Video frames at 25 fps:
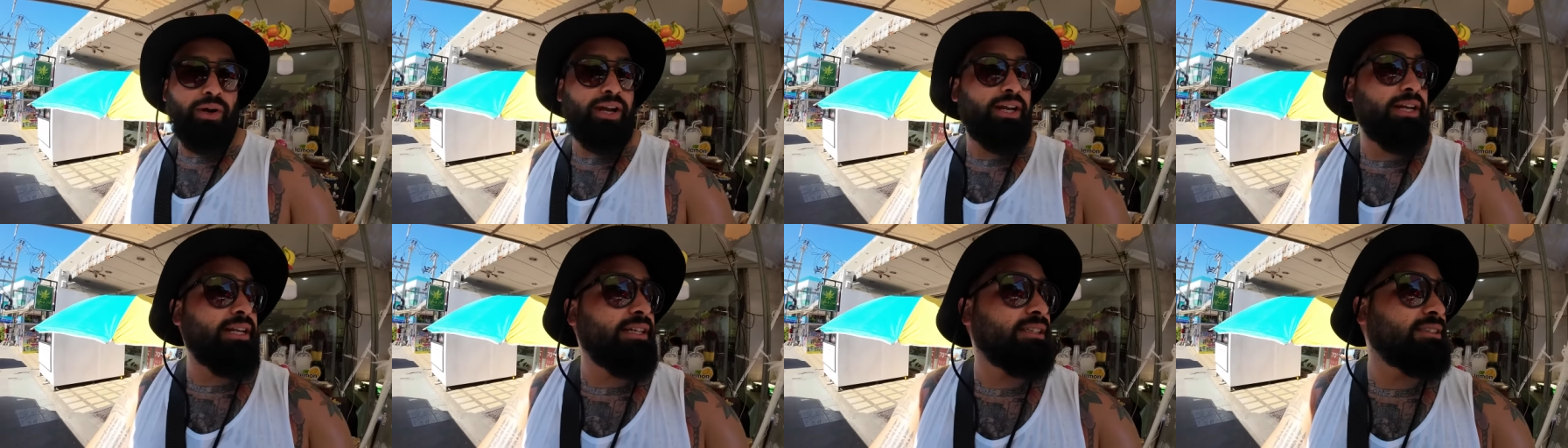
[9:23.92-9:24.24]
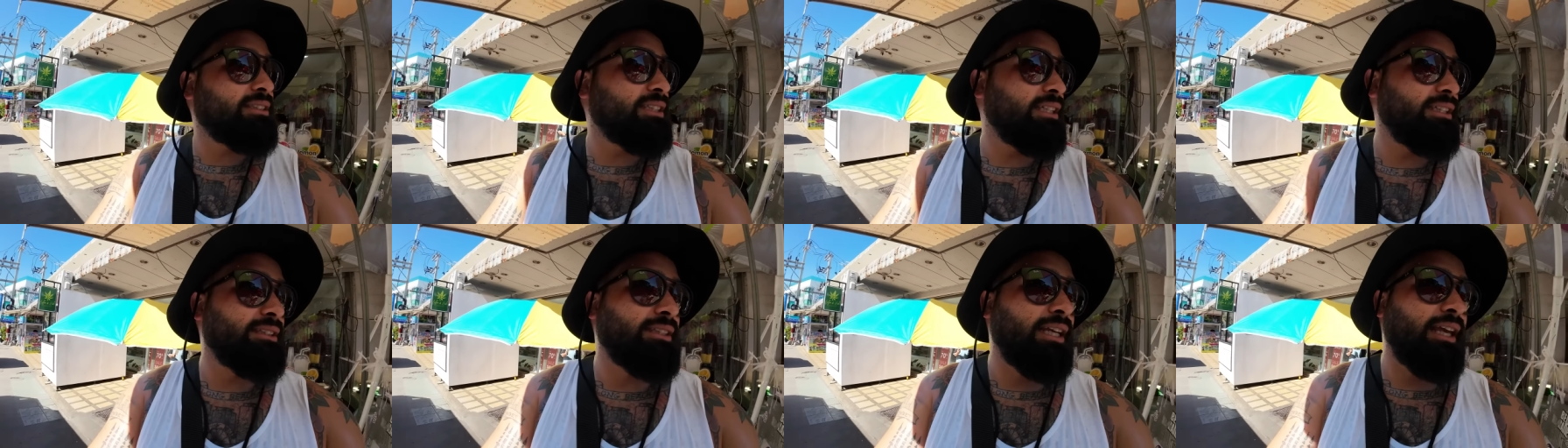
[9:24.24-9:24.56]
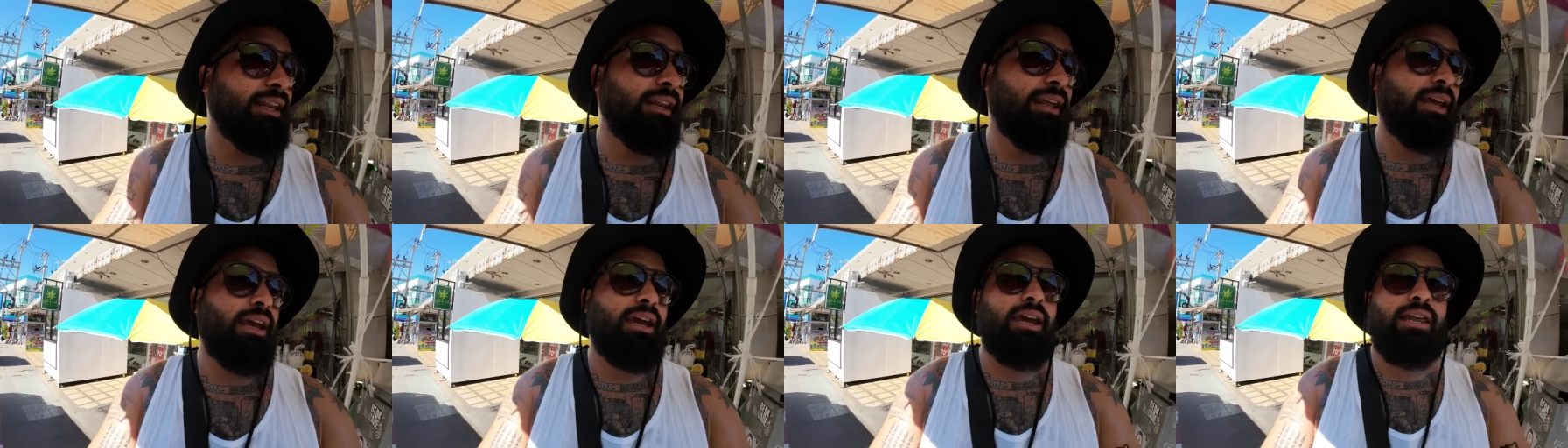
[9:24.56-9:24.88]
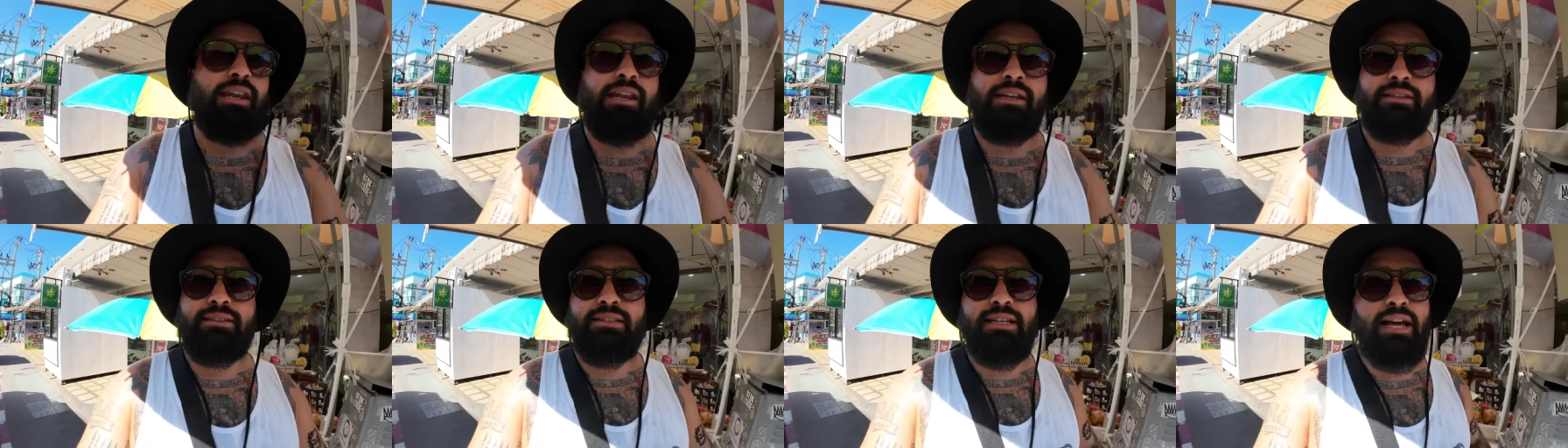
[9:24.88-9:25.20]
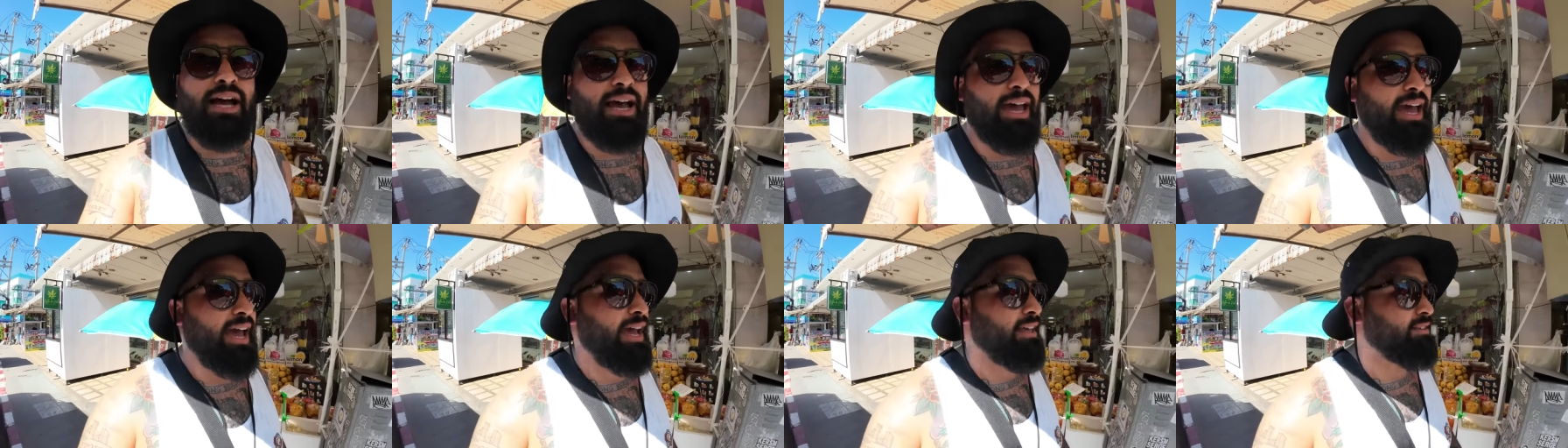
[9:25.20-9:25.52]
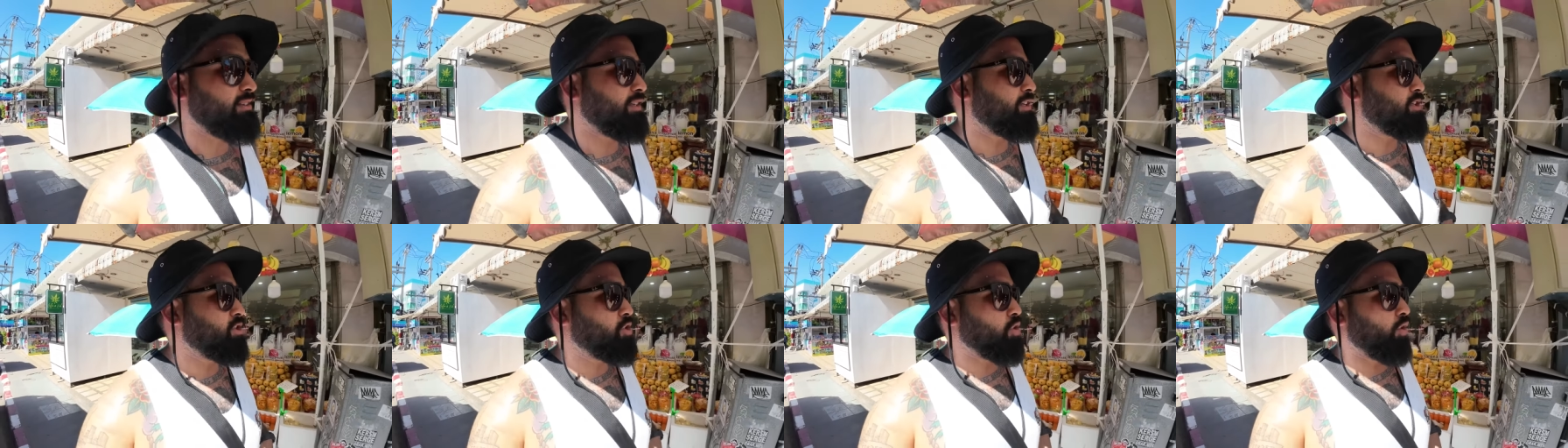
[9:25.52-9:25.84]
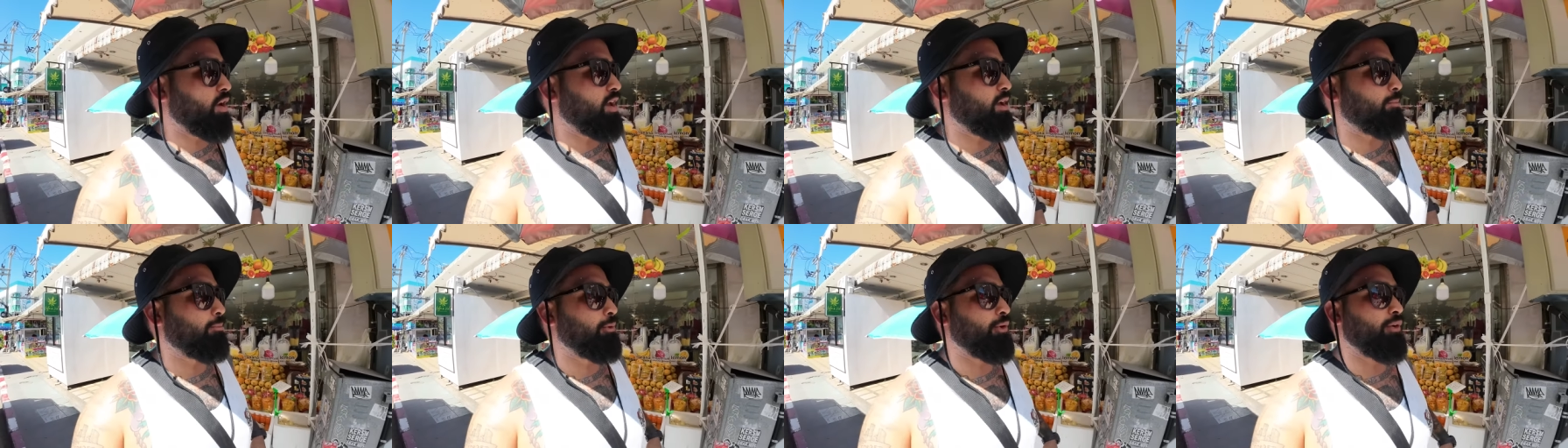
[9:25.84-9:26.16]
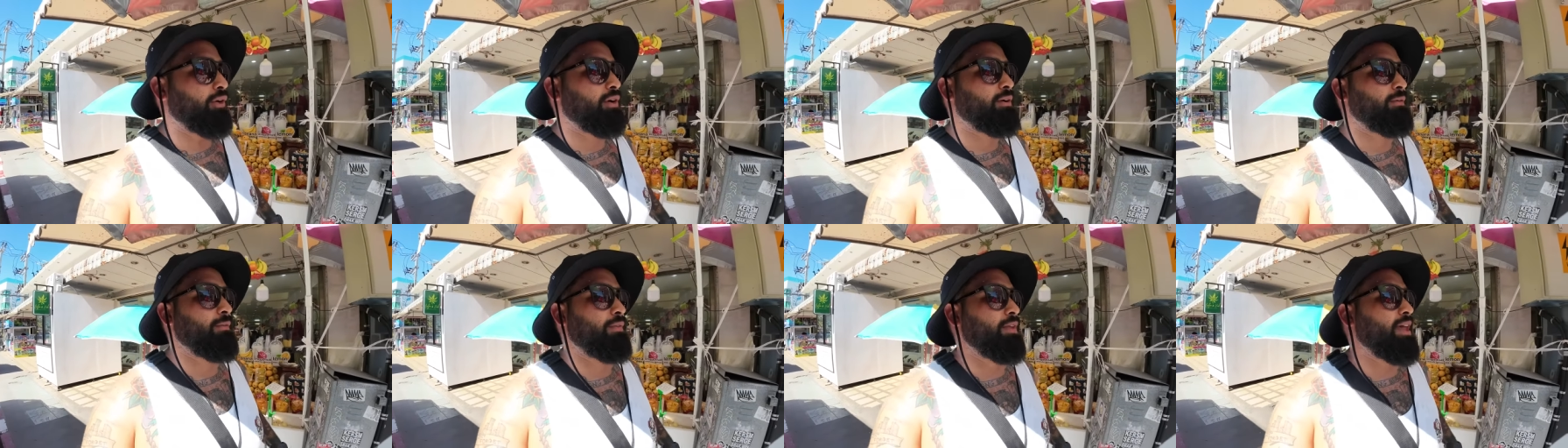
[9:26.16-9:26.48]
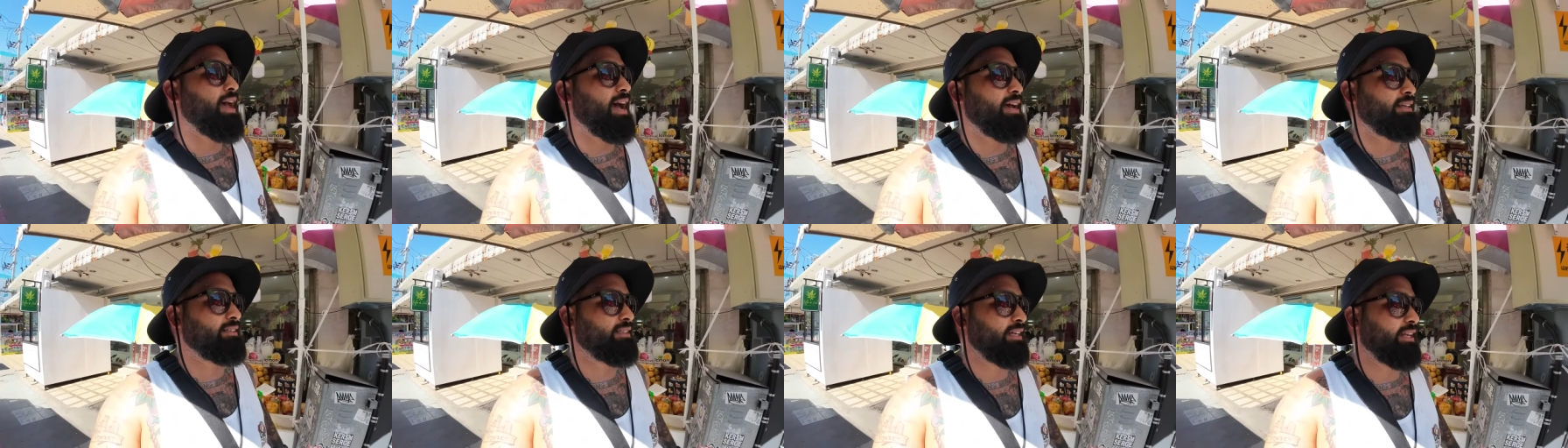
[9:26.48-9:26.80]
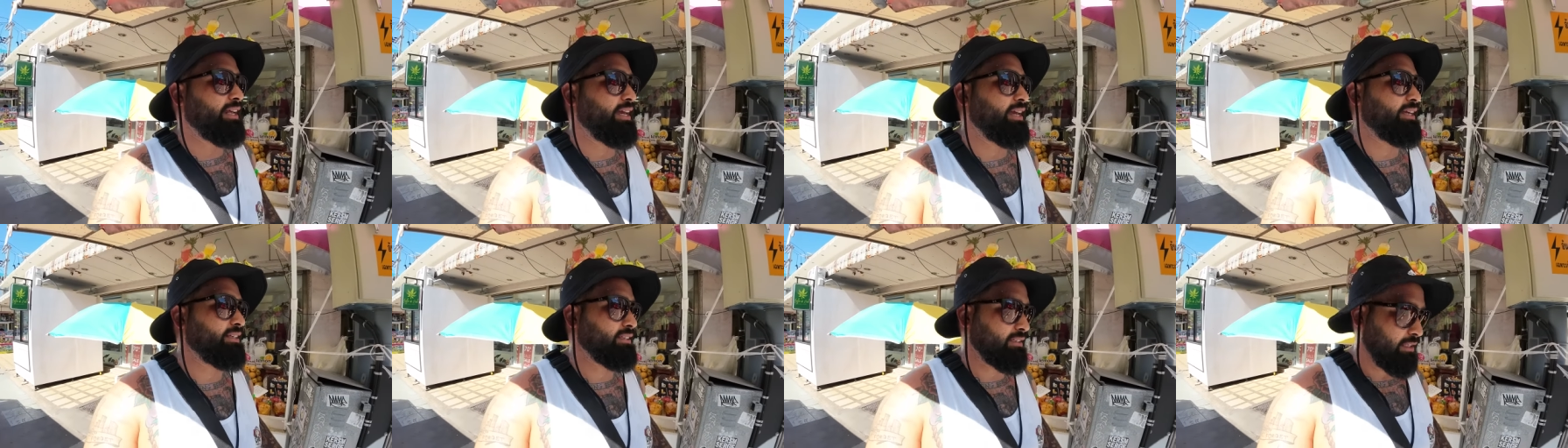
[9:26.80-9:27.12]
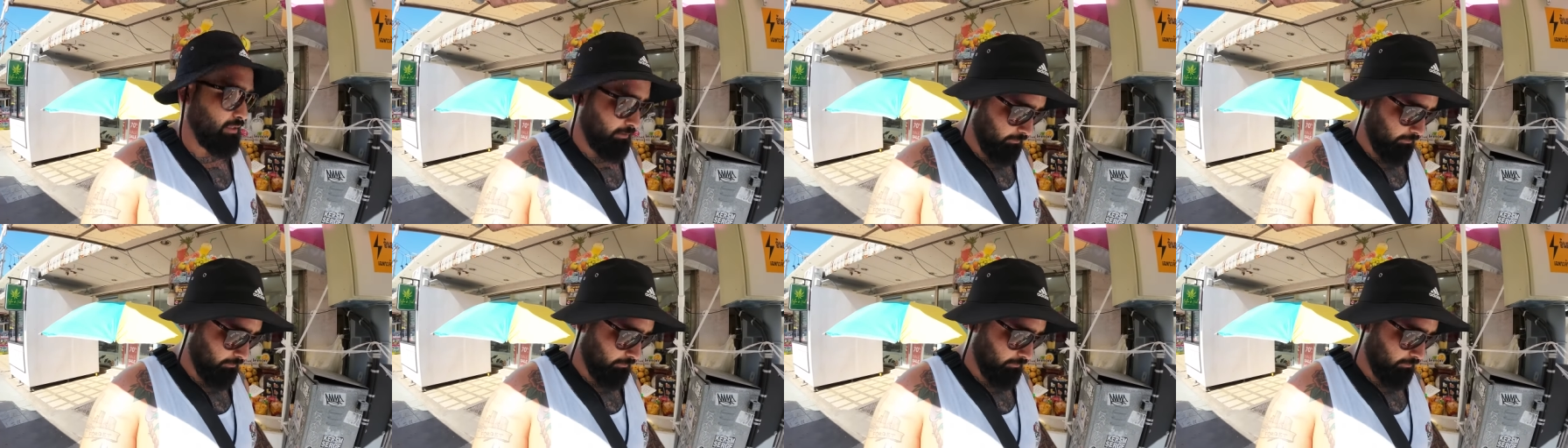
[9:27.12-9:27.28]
rainy season and it's not as enjoyable as it is